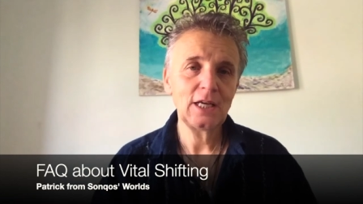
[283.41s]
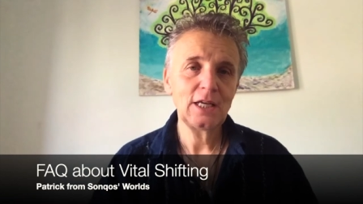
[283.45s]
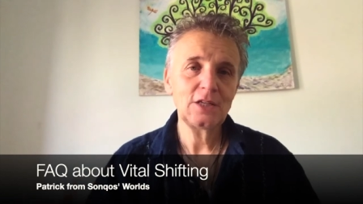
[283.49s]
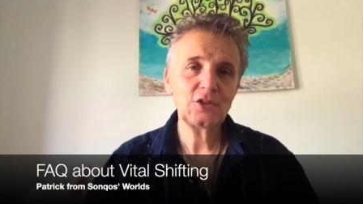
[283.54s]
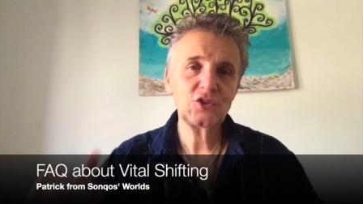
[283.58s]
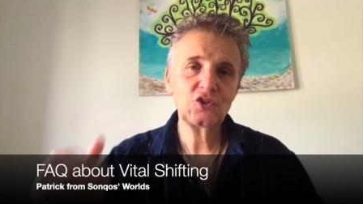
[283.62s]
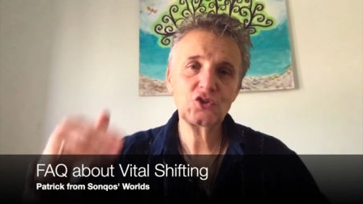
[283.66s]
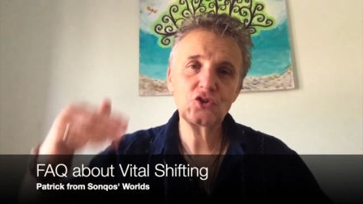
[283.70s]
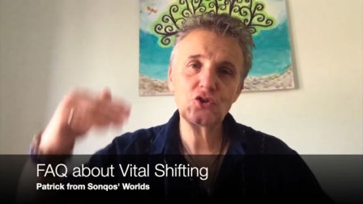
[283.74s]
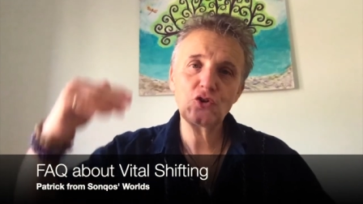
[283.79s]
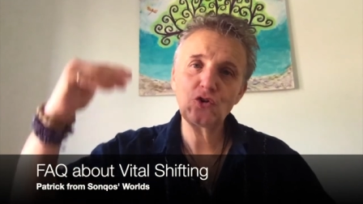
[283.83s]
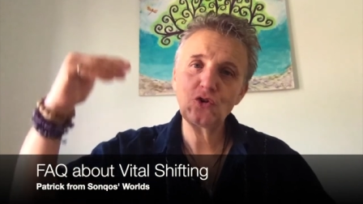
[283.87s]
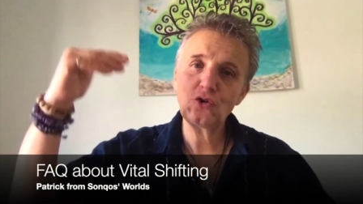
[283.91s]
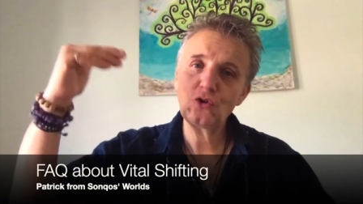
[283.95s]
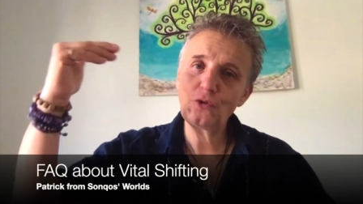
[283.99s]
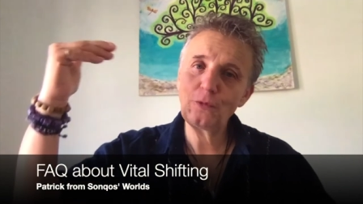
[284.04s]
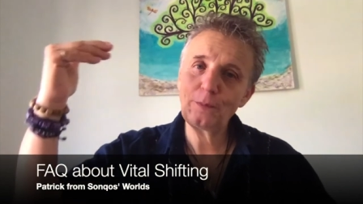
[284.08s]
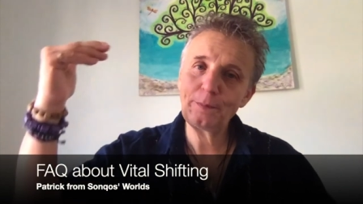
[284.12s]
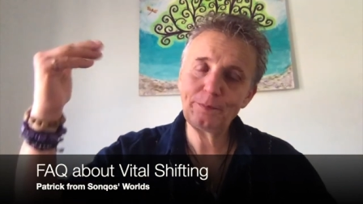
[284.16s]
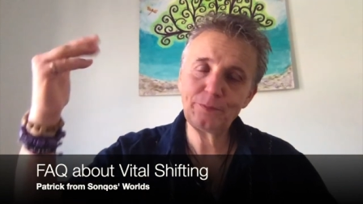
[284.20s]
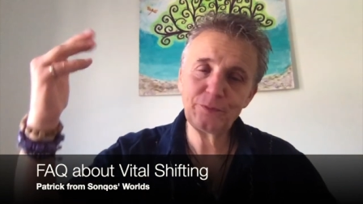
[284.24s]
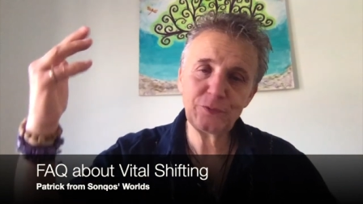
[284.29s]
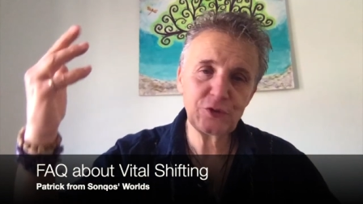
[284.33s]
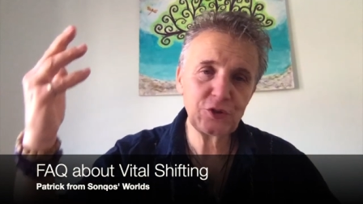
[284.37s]
So,
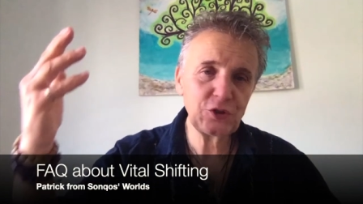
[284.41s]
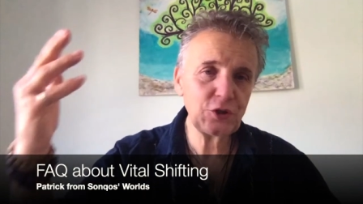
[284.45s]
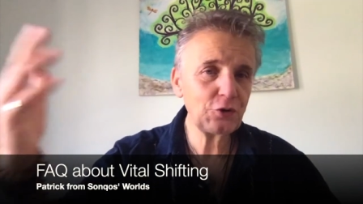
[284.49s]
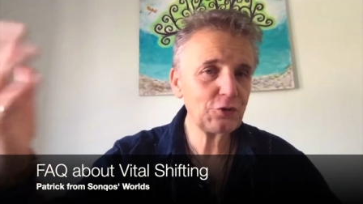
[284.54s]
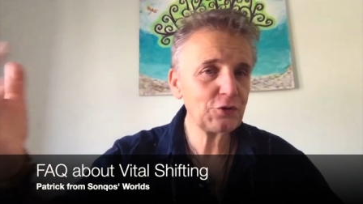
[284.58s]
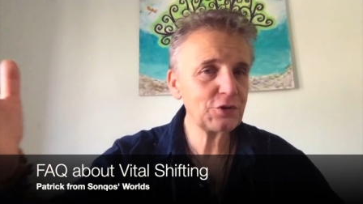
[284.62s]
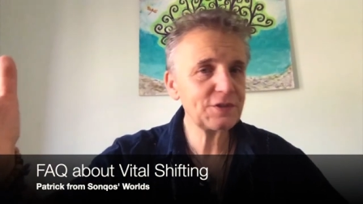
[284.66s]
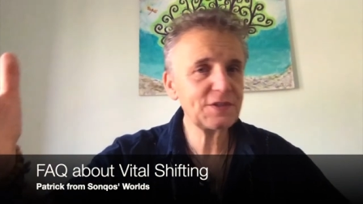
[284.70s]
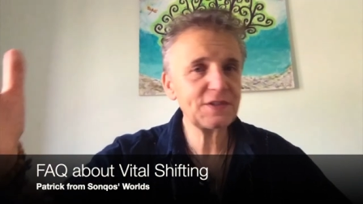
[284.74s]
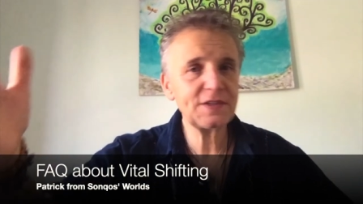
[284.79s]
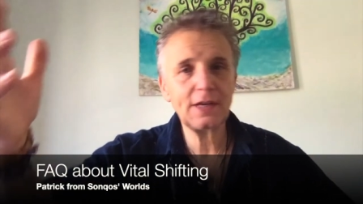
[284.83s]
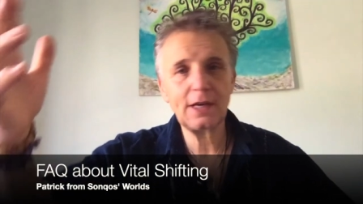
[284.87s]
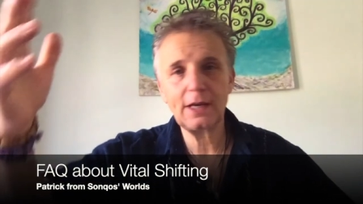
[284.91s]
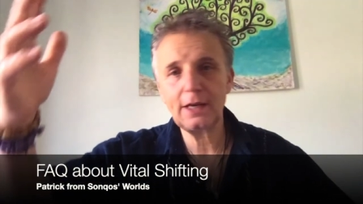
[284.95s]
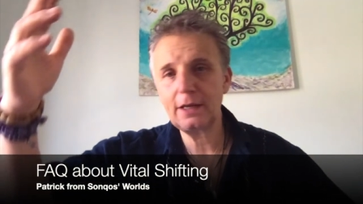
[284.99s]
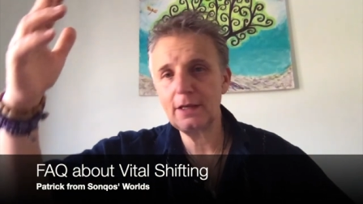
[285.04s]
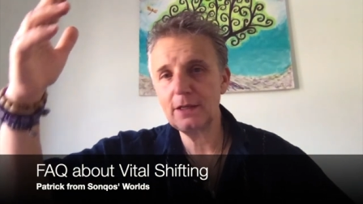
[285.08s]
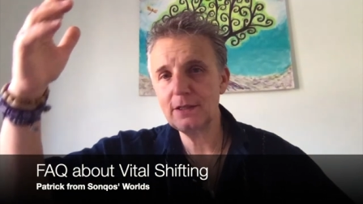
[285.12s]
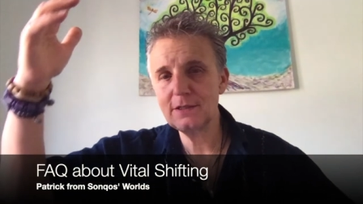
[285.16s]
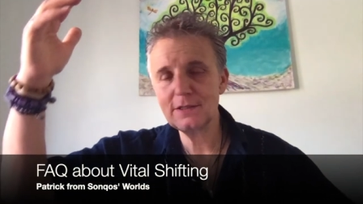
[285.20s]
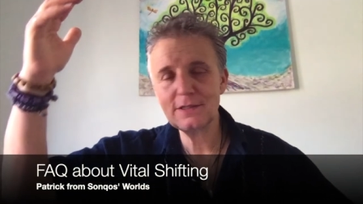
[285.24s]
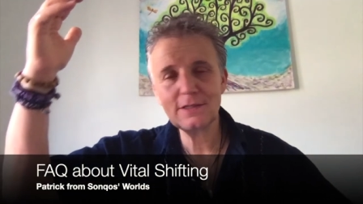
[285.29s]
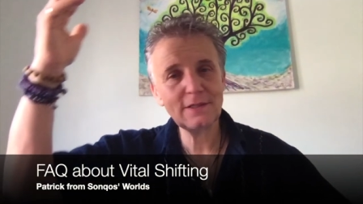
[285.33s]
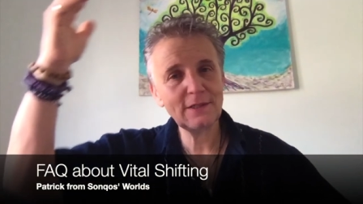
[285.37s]

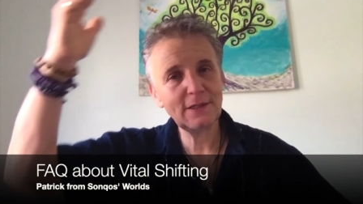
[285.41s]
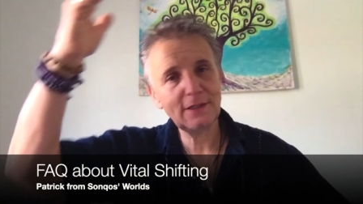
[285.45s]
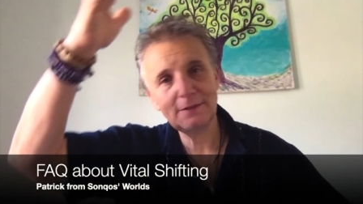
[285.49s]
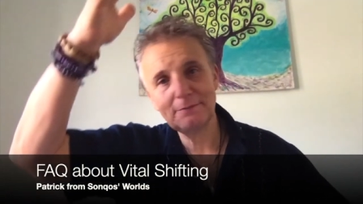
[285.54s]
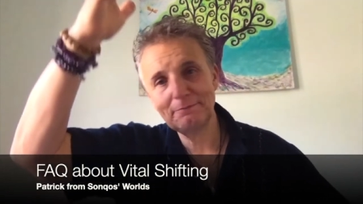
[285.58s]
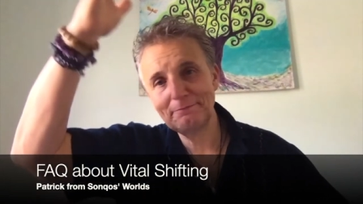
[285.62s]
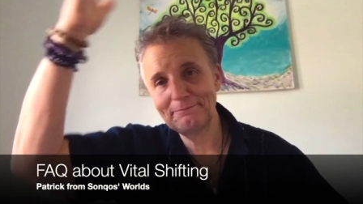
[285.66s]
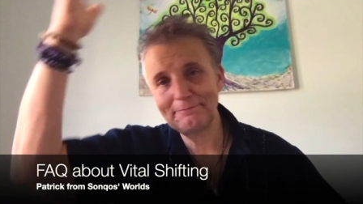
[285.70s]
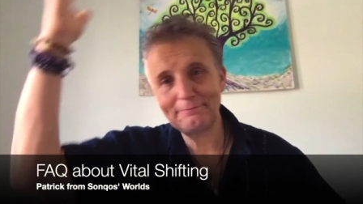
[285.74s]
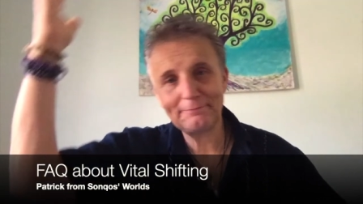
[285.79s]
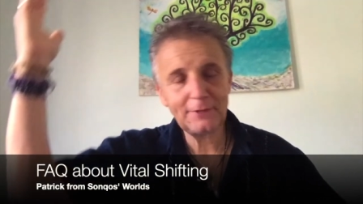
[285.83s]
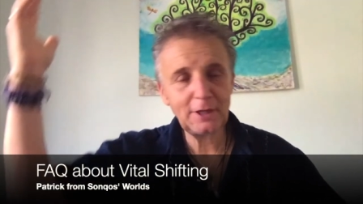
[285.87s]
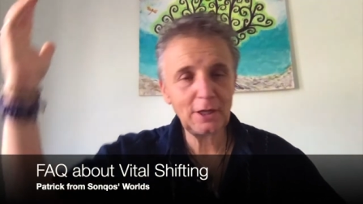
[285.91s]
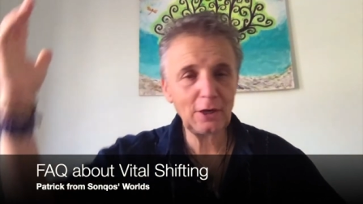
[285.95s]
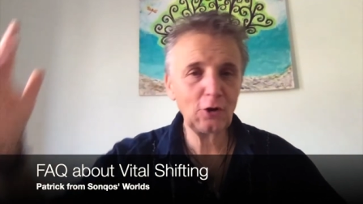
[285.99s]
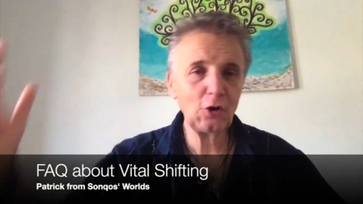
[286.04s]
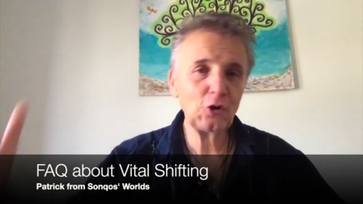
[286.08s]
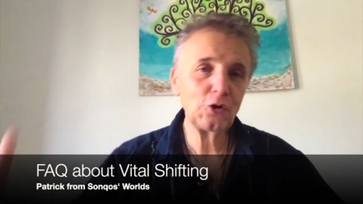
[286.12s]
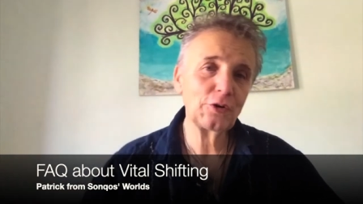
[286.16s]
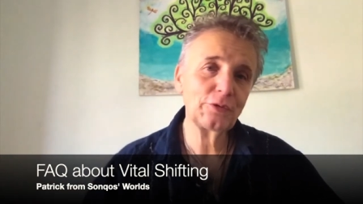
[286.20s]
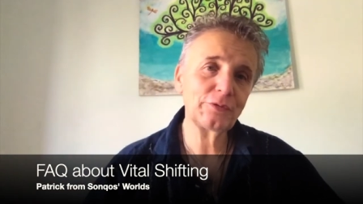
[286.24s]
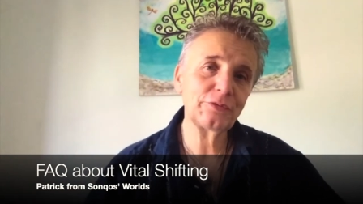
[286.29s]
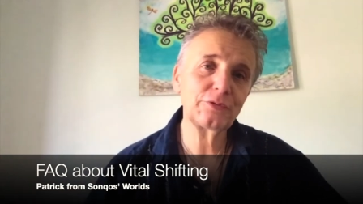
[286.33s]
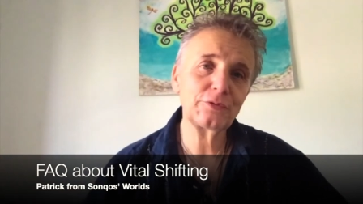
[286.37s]
neuroscience and a
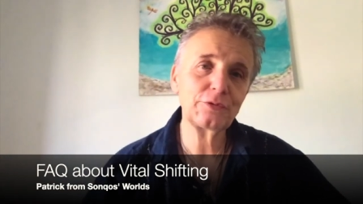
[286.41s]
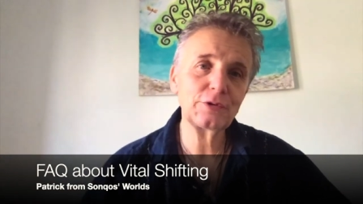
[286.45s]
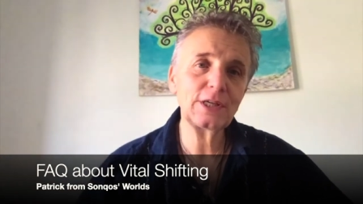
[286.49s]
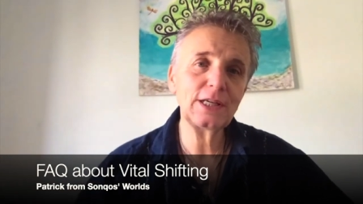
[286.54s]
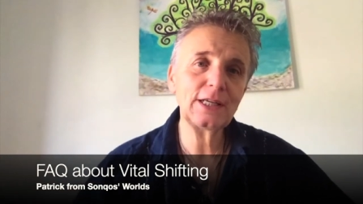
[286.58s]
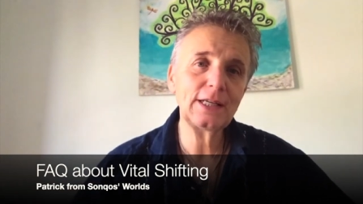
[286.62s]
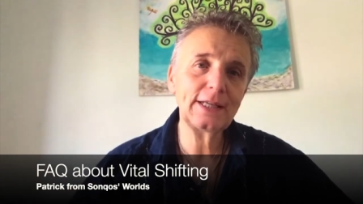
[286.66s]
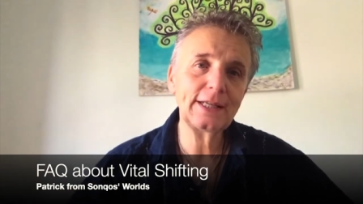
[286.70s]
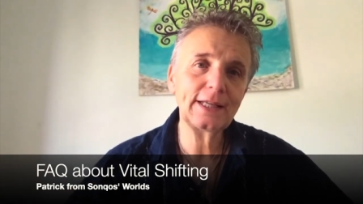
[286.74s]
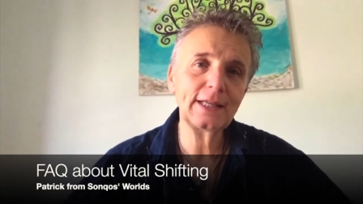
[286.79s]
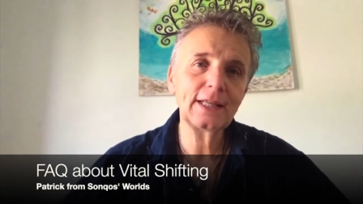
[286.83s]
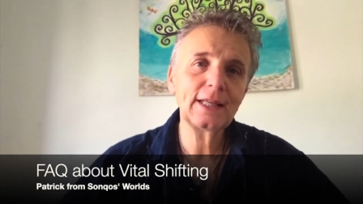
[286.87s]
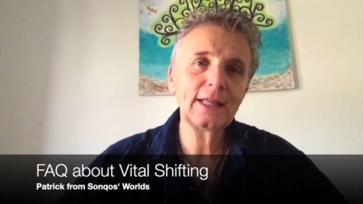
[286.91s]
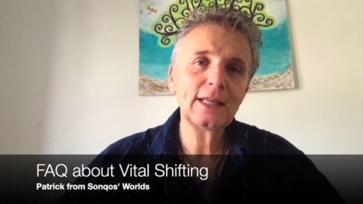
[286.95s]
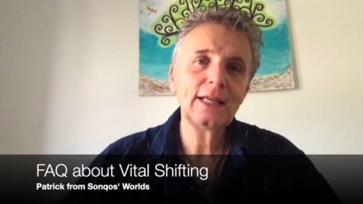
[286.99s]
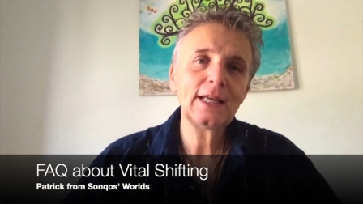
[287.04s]
lot of really